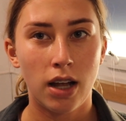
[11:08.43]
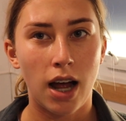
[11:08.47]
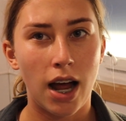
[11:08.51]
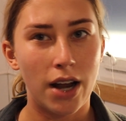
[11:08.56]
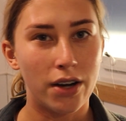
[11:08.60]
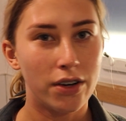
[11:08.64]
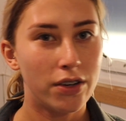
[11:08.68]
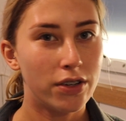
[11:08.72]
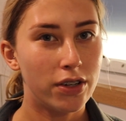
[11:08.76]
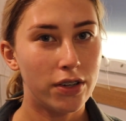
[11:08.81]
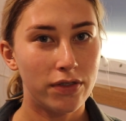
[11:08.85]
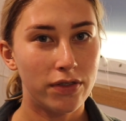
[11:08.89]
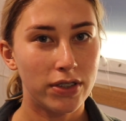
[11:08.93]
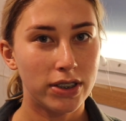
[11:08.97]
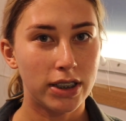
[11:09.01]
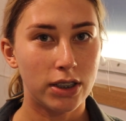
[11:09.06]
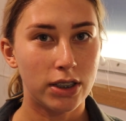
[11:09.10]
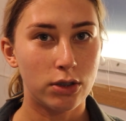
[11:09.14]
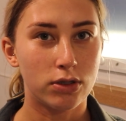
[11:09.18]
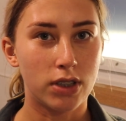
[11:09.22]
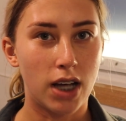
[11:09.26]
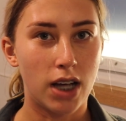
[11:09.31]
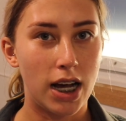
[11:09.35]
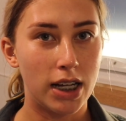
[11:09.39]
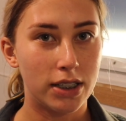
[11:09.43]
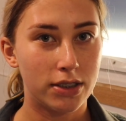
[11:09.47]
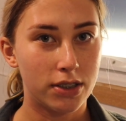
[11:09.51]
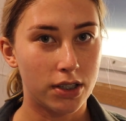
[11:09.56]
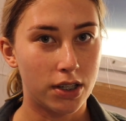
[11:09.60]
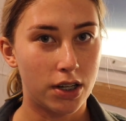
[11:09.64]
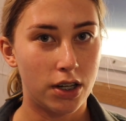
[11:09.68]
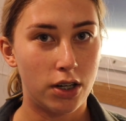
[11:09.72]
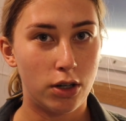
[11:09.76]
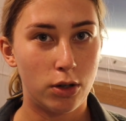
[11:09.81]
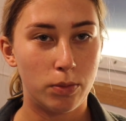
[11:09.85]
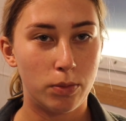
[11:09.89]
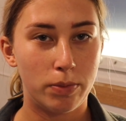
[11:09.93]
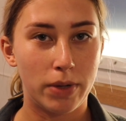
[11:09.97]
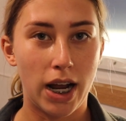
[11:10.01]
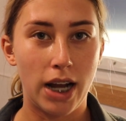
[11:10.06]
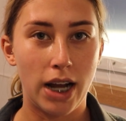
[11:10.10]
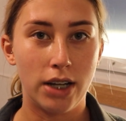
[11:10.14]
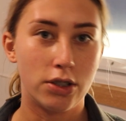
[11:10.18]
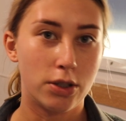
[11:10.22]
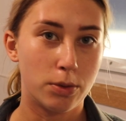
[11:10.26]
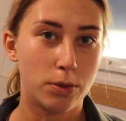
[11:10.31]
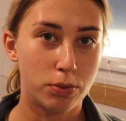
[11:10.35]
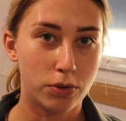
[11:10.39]
I don't know if I said it was Isocol, but
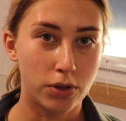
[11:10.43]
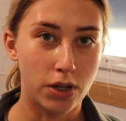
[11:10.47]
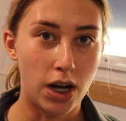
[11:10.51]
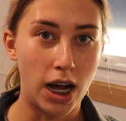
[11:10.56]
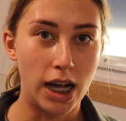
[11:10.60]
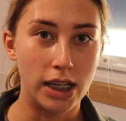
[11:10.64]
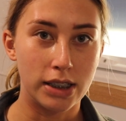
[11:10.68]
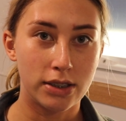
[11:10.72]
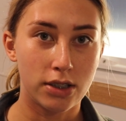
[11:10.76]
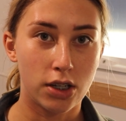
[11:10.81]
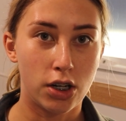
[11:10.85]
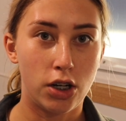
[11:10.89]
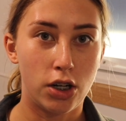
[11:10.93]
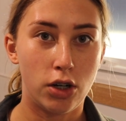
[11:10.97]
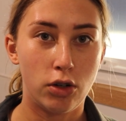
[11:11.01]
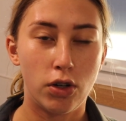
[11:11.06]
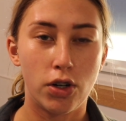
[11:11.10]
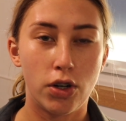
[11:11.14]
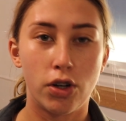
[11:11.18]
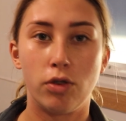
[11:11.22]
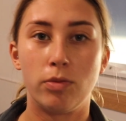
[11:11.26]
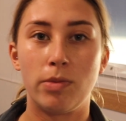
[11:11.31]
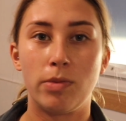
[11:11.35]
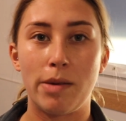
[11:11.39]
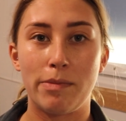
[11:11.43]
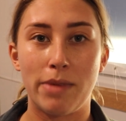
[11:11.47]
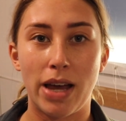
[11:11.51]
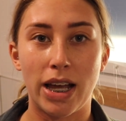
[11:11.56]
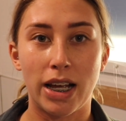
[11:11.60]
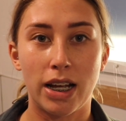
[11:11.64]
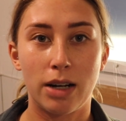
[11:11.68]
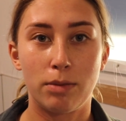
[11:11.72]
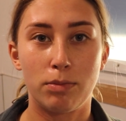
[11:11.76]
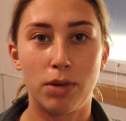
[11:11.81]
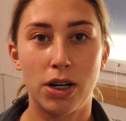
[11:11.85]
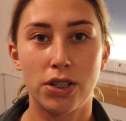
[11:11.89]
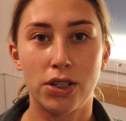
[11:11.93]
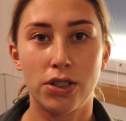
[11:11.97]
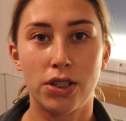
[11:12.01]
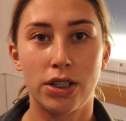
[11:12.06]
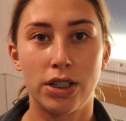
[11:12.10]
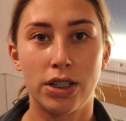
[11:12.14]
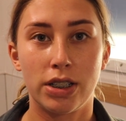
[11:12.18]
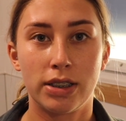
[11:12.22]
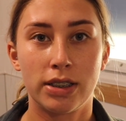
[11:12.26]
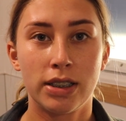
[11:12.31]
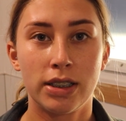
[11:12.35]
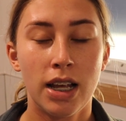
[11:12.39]
I do put Isocol on all my makeup
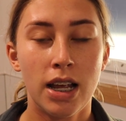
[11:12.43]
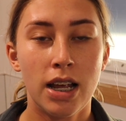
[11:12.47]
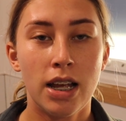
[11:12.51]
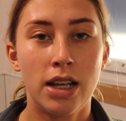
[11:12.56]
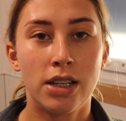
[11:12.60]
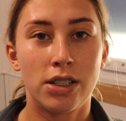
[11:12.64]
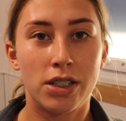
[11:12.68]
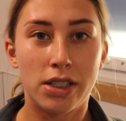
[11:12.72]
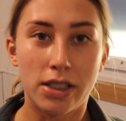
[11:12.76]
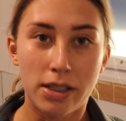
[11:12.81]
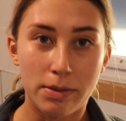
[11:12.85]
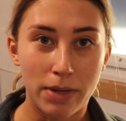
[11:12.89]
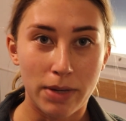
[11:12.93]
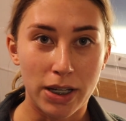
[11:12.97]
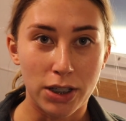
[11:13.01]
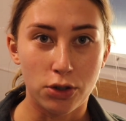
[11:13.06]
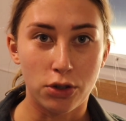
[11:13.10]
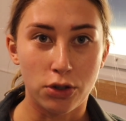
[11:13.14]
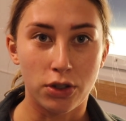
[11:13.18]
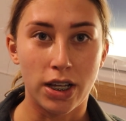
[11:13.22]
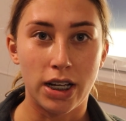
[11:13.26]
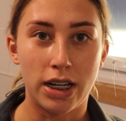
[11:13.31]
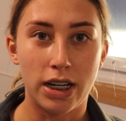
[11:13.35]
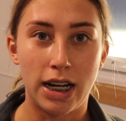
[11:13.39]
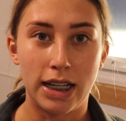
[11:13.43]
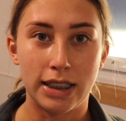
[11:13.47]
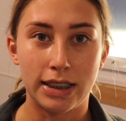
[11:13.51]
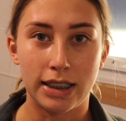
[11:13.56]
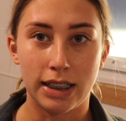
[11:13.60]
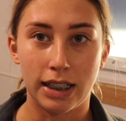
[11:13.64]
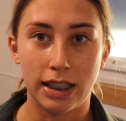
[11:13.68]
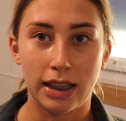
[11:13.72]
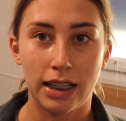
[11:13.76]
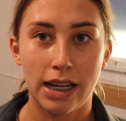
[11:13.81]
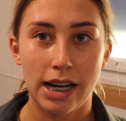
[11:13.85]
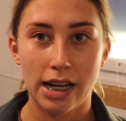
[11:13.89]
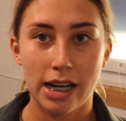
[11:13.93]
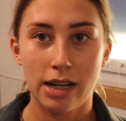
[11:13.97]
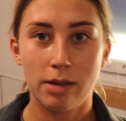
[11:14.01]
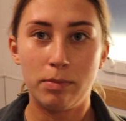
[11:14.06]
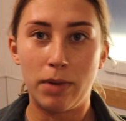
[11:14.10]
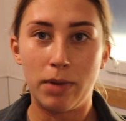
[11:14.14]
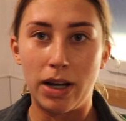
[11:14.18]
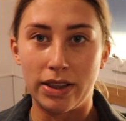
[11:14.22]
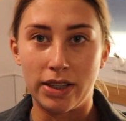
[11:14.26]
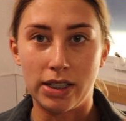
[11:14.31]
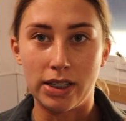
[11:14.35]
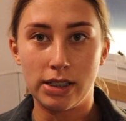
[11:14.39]
brushes just to make sure they're nice and clean,
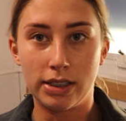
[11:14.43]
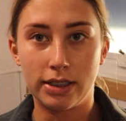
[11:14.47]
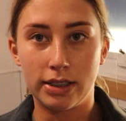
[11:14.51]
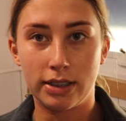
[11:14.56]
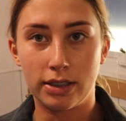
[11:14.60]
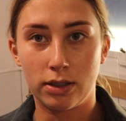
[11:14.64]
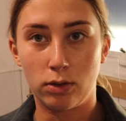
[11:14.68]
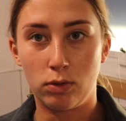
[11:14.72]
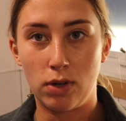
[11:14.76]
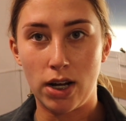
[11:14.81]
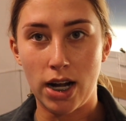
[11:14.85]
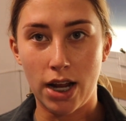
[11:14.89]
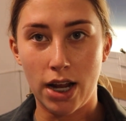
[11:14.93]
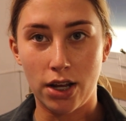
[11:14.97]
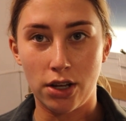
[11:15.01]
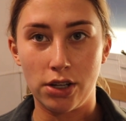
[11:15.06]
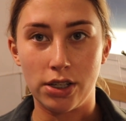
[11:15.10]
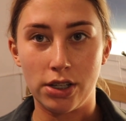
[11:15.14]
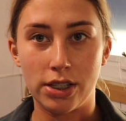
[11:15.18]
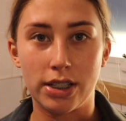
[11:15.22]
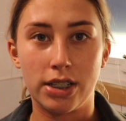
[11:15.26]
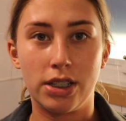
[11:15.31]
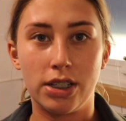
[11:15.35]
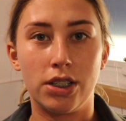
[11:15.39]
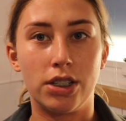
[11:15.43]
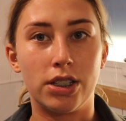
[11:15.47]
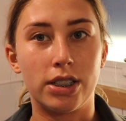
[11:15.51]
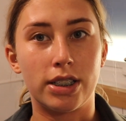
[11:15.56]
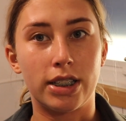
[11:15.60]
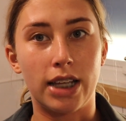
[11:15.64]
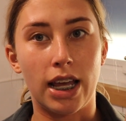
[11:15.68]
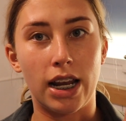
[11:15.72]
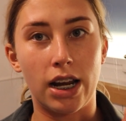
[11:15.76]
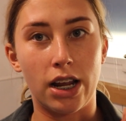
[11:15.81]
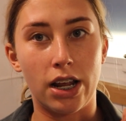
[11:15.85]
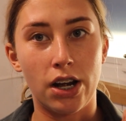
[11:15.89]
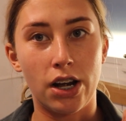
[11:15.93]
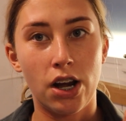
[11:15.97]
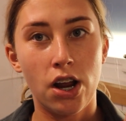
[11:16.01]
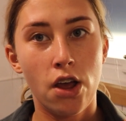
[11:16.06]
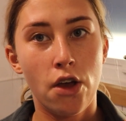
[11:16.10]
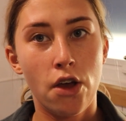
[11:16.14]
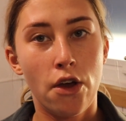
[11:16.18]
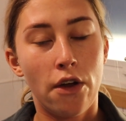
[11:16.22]
but this is the one I use and you just get it